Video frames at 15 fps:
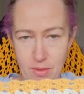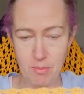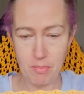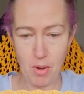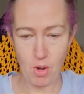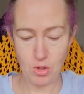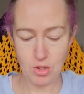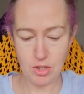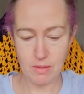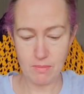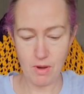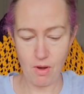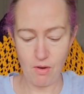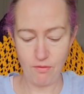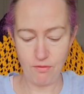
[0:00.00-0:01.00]
bottom
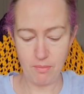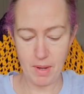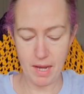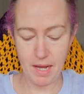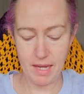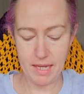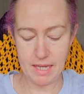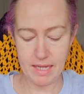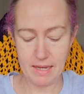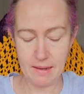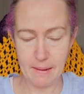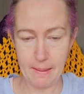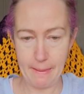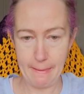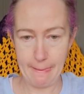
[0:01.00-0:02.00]
of my
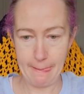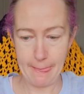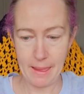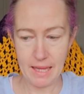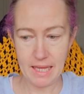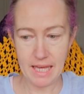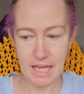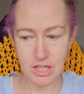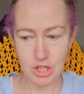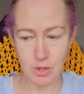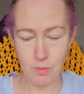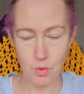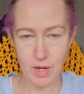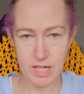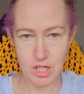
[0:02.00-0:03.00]

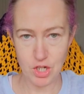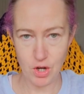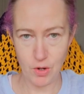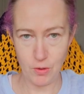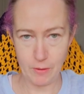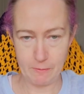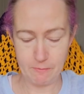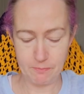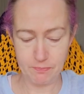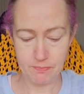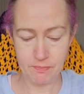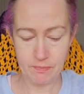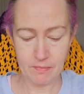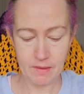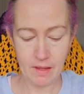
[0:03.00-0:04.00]
kitchen window.
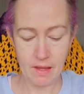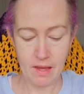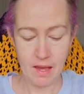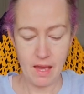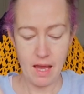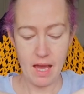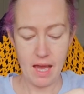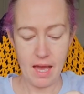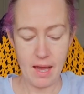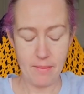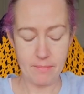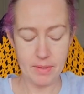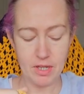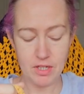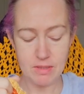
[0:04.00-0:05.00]

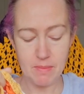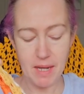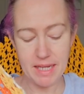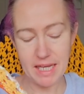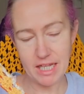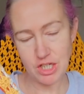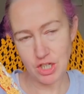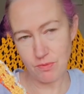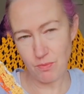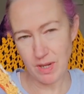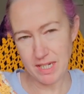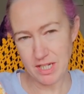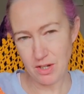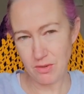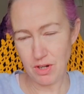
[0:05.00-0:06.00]
Because my kitchen
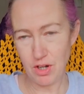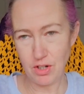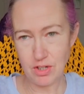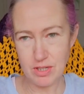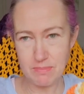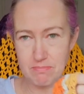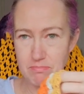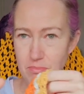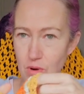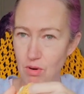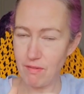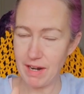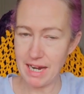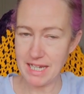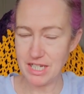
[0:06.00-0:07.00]
window looks more
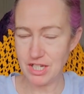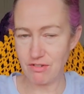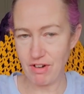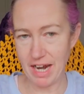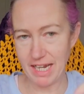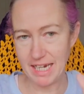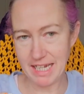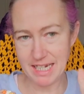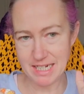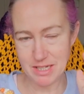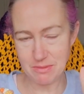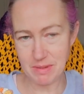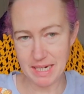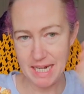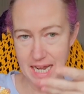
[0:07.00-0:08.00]
or less directly
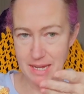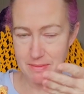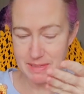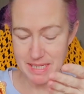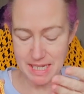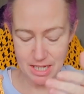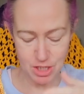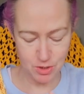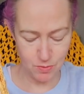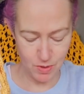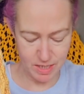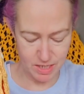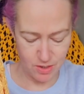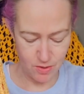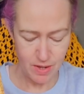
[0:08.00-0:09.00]
into my neighbour's kitchen
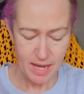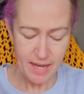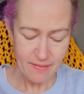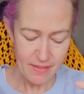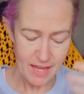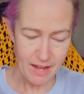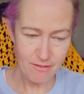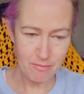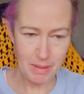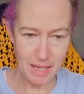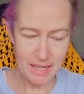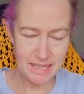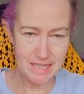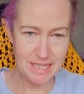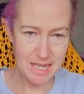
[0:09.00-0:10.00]
window. They have
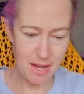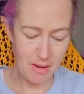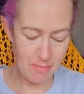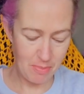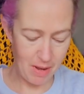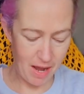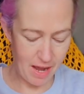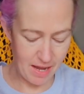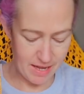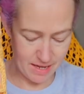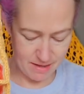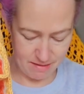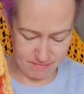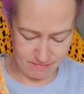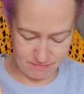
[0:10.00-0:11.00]
blinds up, but
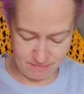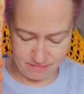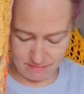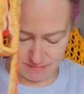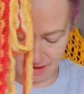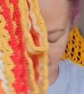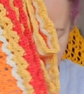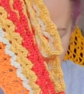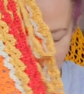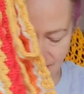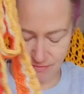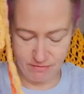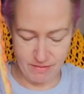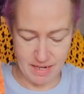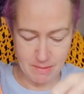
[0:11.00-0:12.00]
I've
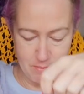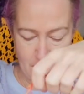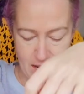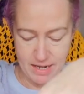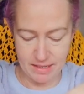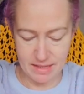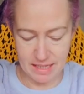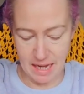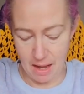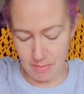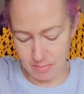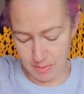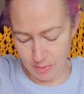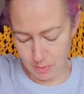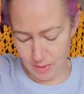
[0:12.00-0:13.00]
never really put anything
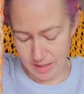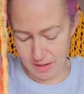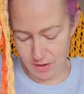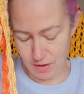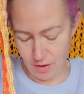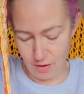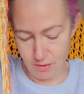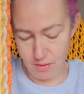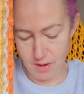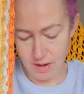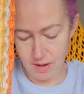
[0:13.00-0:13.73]
up at the window.